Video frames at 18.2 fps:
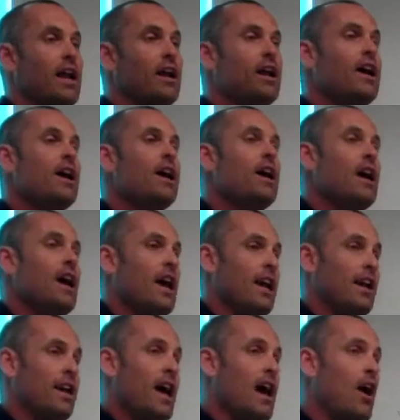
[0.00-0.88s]
it,
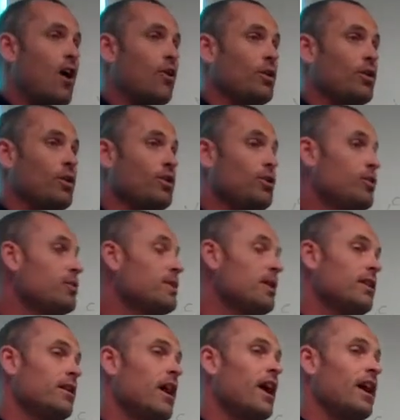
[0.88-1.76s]
and now you
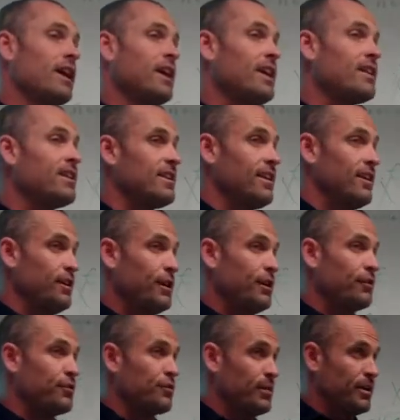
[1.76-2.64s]
did not get the
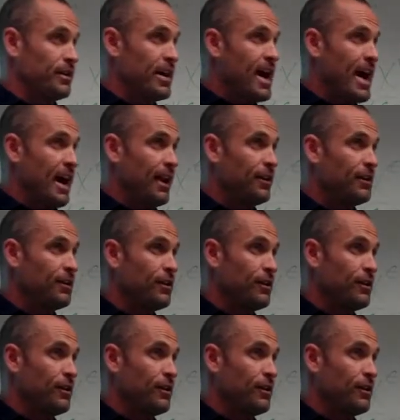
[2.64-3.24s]
allele from your dad.